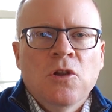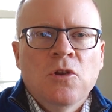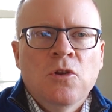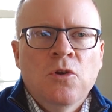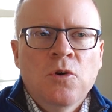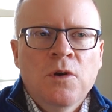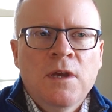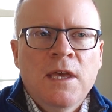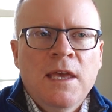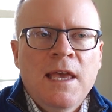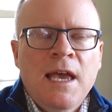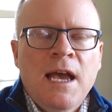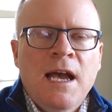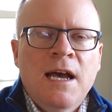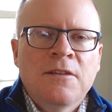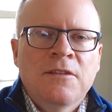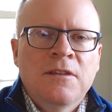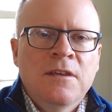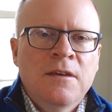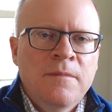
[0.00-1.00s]
looking
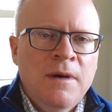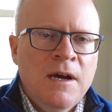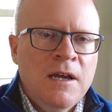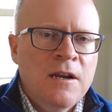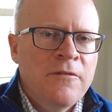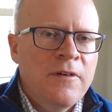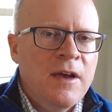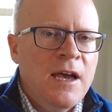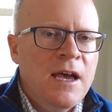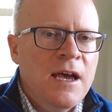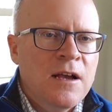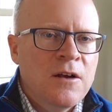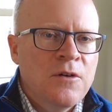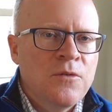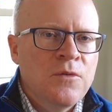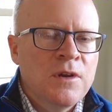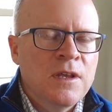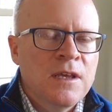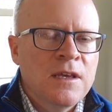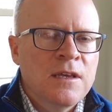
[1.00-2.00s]
at the amount of
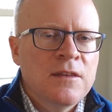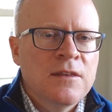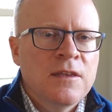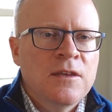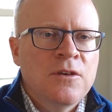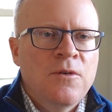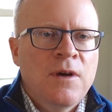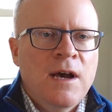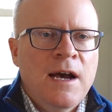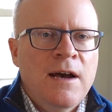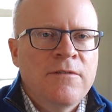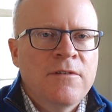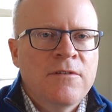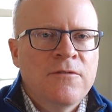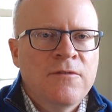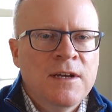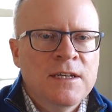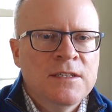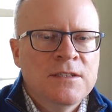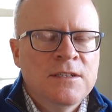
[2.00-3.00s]
equity that you have
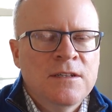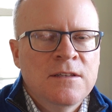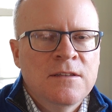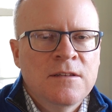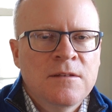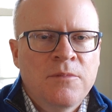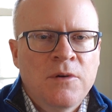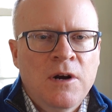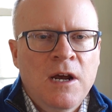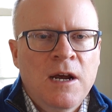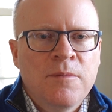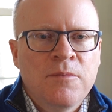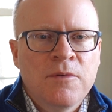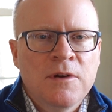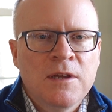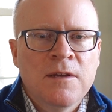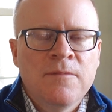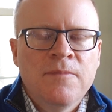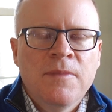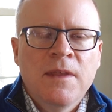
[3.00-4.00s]
invested in the
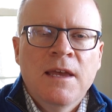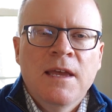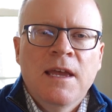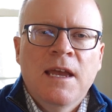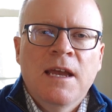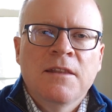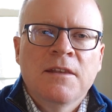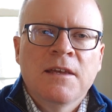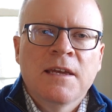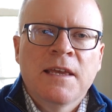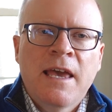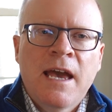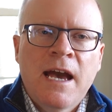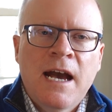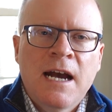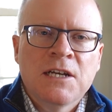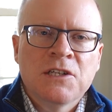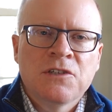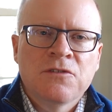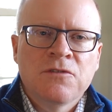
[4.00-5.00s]
property and the
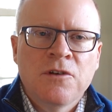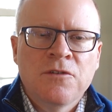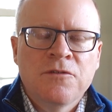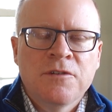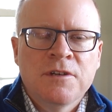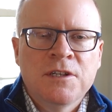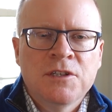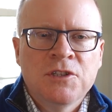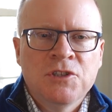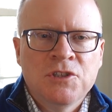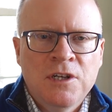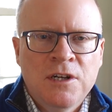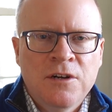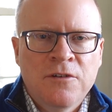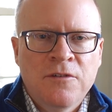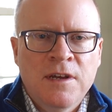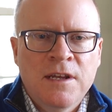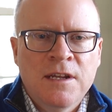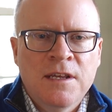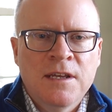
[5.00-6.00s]
cash flow that it's
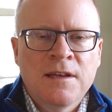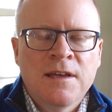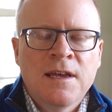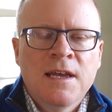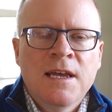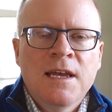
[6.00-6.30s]
generating.